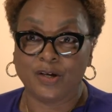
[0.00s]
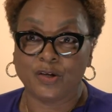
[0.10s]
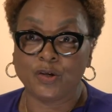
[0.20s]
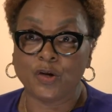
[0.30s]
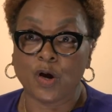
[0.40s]

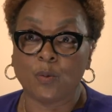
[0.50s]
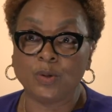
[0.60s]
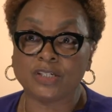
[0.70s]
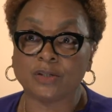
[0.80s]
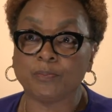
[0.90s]
You know,
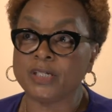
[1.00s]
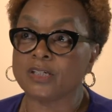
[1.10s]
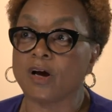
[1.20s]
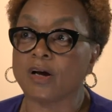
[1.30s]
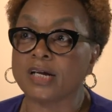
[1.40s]
we should be
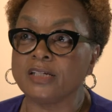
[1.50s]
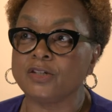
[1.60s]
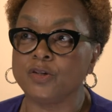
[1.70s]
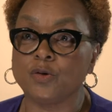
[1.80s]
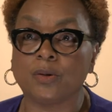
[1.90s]
talking
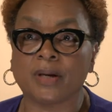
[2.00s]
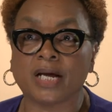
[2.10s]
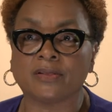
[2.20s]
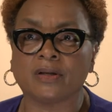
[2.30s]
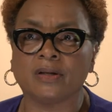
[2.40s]
to you
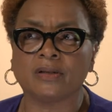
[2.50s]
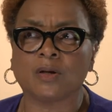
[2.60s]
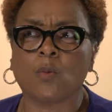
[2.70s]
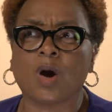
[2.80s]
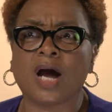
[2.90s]
about the
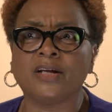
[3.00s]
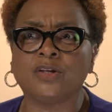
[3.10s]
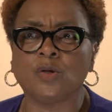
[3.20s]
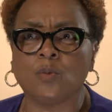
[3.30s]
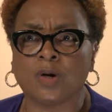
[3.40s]
why do
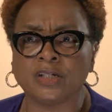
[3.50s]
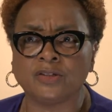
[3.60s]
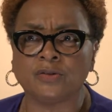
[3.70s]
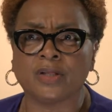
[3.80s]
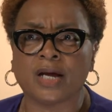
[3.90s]
you want to
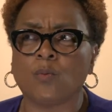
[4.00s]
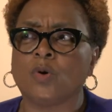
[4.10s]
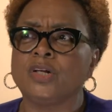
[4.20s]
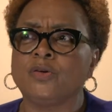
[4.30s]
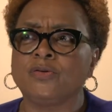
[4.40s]
do that?
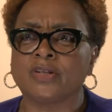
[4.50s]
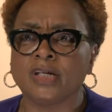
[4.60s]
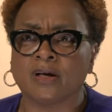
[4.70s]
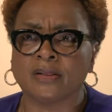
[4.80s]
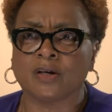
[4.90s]
What do you
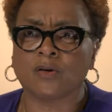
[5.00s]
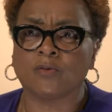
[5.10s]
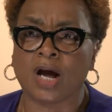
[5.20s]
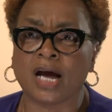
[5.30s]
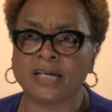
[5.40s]
see on the
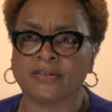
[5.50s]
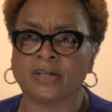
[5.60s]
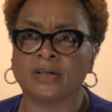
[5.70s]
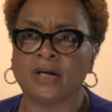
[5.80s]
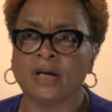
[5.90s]

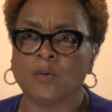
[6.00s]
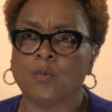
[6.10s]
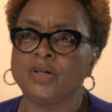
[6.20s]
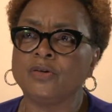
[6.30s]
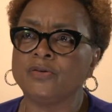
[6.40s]
horizon?
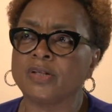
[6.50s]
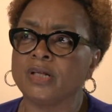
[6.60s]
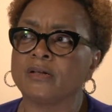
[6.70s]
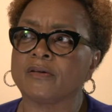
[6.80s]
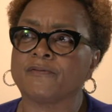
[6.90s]
What do you
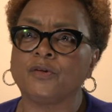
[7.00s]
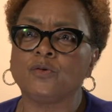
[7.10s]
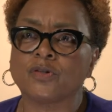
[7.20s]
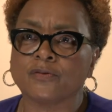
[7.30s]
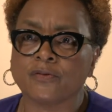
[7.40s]
see as the
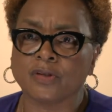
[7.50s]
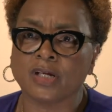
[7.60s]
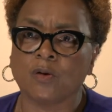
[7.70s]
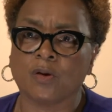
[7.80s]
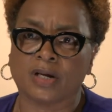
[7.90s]
future for
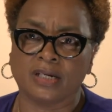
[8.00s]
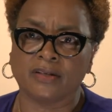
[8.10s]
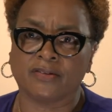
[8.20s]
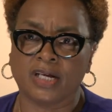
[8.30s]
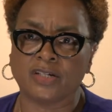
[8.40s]
the
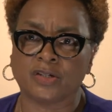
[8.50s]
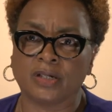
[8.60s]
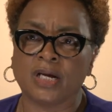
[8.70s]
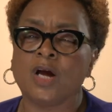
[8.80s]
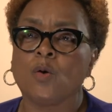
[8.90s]

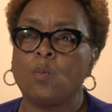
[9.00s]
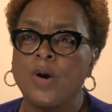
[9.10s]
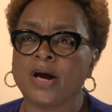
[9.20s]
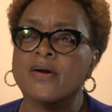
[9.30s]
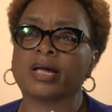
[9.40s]
organization?
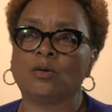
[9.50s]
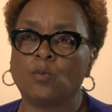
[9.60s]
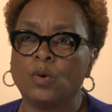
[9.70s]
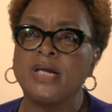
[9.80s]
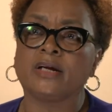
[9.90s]
Where can
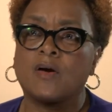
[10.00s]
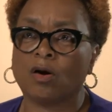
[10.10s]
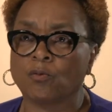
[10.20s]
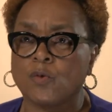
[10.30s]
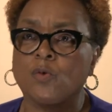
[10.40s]
we in
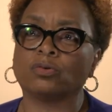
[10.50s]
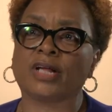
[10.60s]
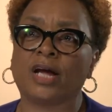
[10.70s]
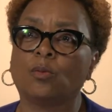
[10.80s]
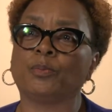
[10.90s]
our roles
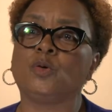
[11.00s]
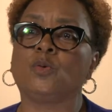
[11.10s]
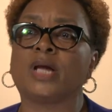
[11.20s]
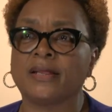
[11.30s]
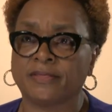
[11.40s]
help you
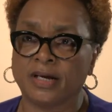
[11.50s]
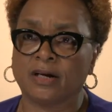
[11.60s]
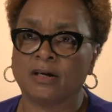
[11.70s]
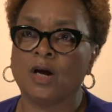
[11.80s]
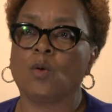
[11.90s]
get
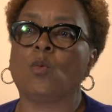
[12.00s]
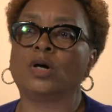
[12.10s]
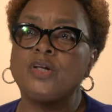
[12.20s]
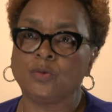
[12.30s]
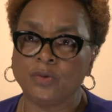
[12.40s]
there?
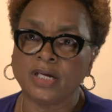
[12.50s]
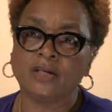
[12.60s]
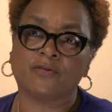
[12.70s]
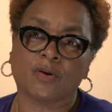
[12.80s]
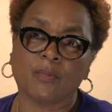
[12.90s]
What do you
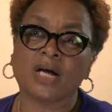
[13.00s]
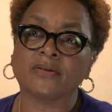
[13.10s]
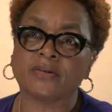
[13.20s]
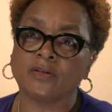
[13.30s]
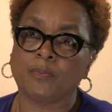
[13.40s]
need from
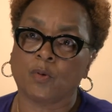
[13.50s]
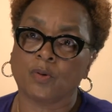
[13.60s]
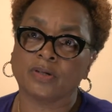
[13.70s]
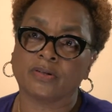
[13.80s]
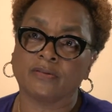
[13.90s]
us as
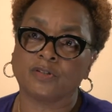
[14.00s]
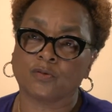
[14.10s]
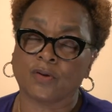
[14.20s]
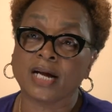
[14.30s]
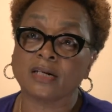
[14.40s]
boards of
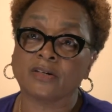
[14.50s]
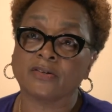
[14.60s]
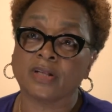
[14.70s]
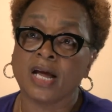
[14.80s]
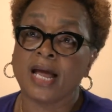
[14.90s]

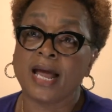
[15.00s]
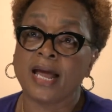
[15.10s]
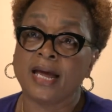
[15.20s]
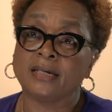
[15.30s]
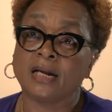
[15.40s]
directors?
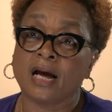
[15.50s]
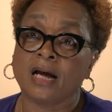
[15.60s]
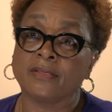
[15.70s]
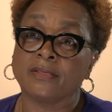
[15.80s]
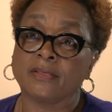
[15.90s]
And
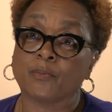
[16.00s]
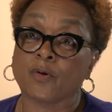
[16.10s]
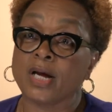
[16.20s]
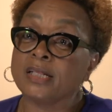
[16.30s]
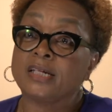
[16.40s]
the
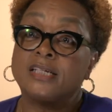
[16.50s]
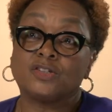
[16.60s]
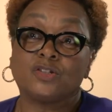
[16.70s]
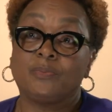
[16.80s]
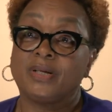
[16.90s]

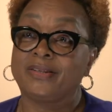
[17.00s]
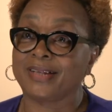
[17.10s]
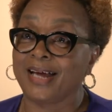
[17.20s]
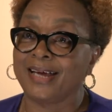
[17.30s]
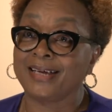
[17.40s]
president should be
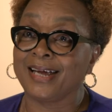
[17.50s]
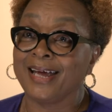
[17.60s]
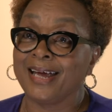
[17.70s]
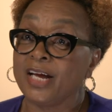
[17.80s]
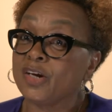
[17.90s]
saying,
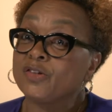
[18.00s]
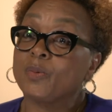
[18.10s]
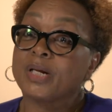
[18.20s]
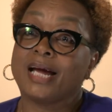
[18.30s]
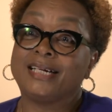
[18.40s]
here's
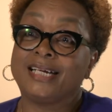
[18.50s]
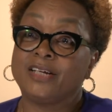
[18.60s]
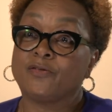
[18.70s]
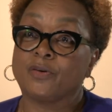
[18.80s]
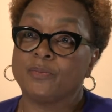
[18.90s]
what I
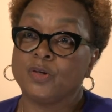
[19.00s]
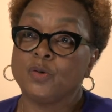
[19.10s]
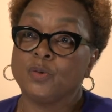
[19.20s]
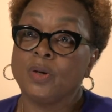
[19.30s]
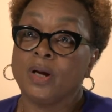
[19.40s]
need from
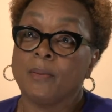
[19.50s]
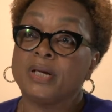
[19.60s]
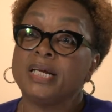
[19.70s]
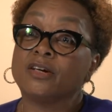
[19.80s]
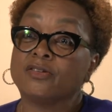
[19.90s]
you,
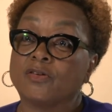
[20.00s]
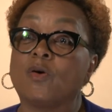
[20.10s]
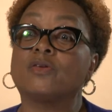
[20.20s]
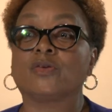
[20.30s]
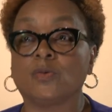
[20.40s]
but here's
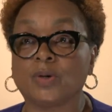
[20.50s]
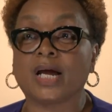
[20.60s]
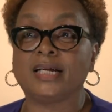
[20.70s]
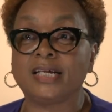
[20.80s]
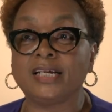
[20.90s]
also what
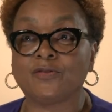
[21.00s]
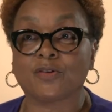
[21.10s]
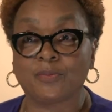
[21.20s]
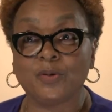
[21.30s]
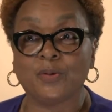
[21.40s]
I need
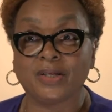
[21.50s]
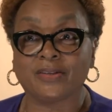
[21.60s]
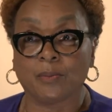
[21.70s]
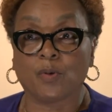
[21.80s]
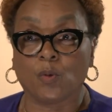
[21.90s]
from you as
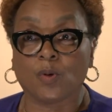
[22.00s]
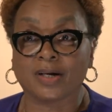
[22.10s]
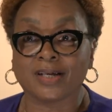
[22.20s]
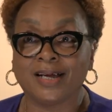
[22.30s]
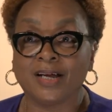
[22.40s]
the
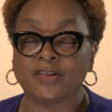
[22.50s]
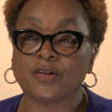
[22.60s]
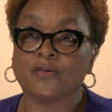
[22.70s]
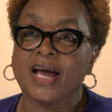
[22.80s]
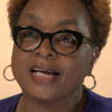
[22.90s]
board.
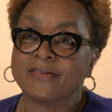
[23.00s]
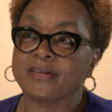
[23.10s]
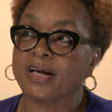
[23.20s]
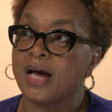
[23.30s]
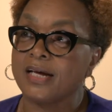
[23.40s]
So that's
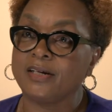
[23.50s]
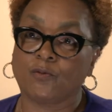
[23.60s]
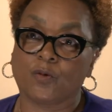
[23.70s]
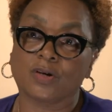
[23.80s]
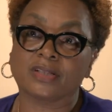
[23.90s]
the kind of
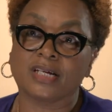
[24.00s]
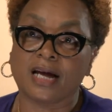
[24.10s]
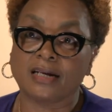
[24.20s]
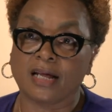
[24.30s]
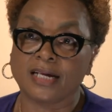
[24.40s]
work that
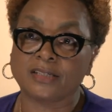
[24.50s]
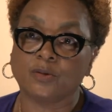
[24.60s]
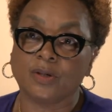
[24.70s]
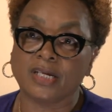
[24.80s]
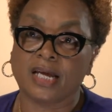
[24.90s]
I'd like
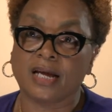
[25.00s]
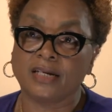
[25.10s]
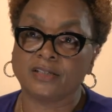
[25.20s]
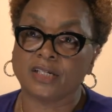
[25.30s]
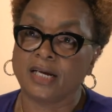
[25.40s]
to
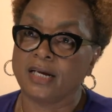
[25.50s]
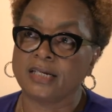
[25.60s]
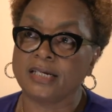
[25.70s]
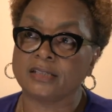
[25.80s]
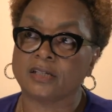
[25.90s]
engage
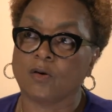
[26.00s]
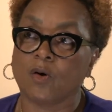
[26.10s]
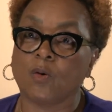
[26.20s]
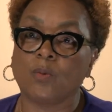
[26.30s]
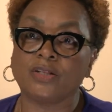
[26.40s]
in, is to
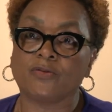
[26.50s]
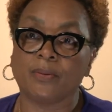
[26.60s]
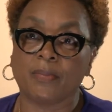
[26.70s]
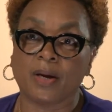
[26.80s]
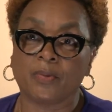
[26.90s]
always
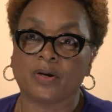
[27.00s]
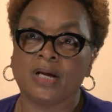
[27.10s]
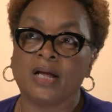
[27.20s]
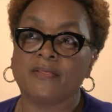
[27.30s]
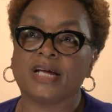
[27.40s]
remember
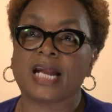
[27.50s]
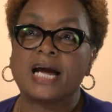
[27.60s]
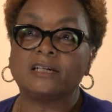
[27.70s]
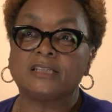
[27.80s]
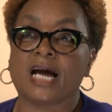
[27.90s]
that
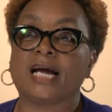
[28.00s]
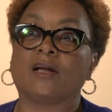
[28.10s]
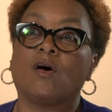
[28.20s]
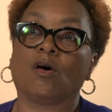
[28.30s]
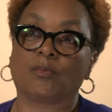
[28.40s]
our
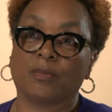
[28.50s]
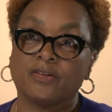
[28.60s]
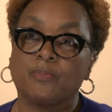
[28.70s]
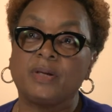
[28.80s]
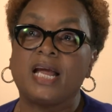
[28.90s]
dialogue
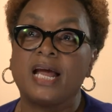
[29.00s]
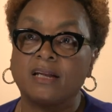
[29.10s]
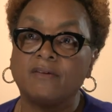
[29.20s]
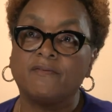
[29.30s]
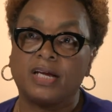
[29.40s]
must be
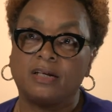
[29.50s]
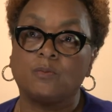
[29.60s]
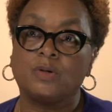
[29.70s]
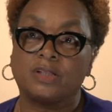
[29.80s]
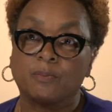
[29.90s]
elevated
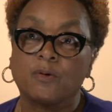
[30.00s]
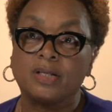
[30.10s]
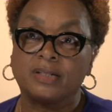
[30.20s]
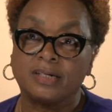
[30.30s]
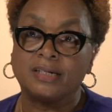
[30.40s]
with the
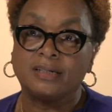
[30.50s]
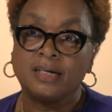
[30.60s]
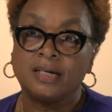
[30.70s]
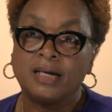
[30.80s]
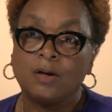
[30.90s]
president.
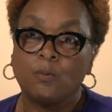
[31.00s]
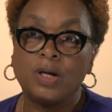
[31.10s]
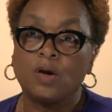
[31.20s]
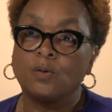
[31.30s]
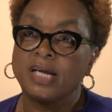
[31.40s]

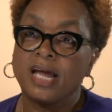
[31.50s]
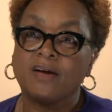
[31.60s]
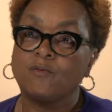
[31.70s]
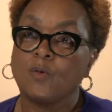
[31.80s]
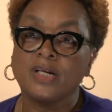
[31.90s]
We only
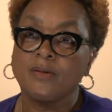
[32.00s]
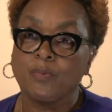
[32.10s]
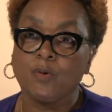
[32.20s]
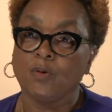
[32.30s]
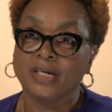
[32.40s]
have one
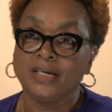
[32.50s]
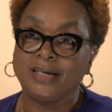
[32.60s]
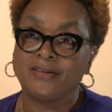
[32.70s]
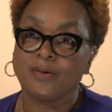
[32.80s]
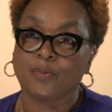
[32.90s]

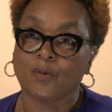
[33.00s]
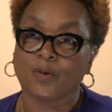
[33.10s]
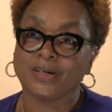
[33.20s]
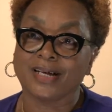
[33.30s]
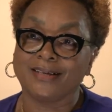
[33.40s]
employee as a
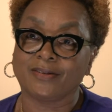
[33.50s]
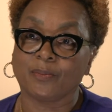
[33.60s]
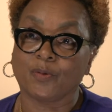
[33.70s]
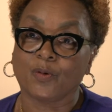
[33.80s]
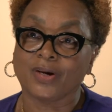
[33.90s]
board,
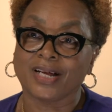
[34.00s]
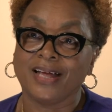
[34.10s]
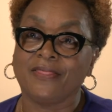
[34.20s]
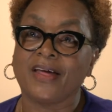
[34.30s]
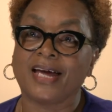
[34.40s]

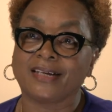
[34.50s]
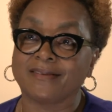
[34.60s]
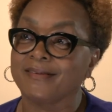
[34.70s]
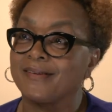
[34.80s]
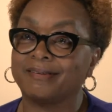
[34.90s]
and that
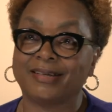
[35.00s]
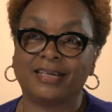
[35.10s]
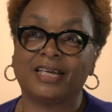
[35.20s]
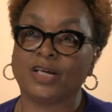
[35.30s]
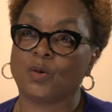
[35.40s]
is the
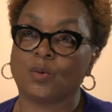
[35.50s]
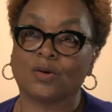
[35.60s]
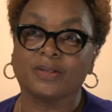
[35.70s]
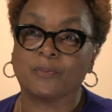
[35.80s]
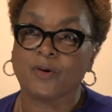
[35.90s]
CEO
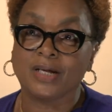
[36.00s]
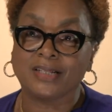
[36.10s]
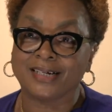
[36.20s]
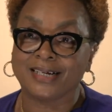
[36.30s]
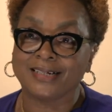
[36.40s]
or the
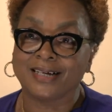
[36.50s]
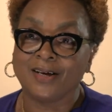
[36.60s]
president.